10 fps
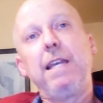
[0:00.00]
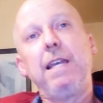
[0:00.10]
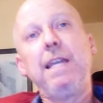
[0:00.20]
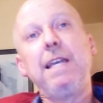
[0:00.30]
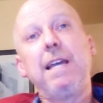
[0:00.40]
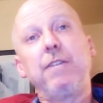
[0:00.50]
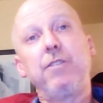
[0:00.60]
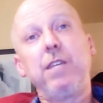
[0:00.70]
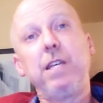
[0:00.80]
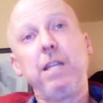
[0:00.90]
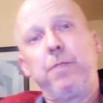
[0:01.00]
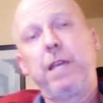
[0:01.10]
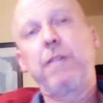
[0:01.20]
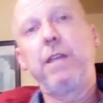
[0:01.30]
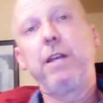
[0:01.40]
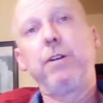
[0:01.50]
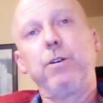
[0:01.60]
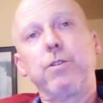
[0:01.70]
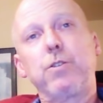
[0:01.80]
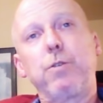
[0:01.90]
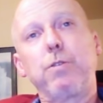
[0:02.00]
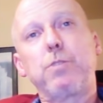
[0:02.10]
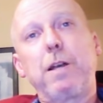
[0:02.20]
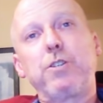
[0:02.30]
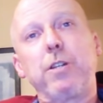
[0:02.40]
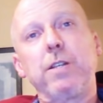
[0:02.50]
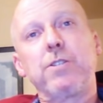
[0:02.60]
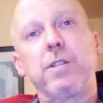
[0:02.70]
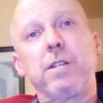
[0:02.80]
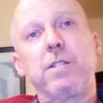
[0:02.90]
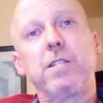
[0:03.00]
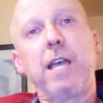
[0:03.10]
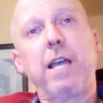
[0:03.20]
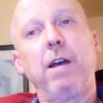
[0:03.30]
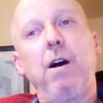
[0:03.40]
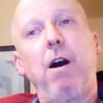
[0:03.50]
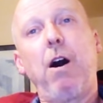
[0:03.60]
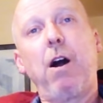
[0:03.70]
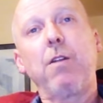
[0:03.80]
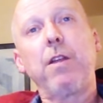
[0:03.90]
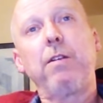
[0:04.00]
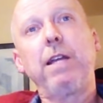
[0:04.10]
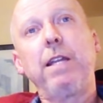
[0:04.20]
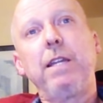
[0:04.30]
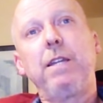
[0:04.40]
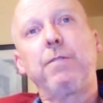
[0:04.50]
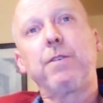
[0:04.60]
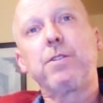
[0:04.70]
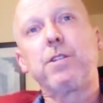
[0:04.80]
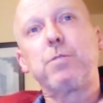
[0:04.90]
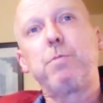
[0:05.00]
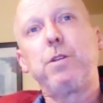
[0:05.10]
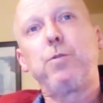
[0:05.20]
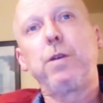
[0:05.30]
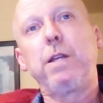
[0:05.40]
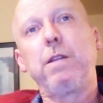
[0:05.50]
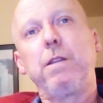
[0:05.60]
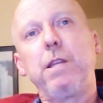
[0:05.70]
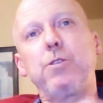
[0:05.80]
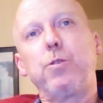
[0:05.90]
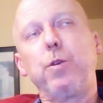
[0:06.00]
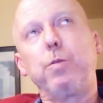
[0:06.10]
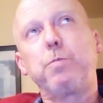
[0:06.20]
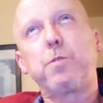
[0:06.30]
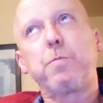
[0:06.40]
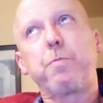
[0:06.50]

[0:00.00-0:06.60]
E N T, like the ear, nose, throat specialist, and say, are there any differences between these groups?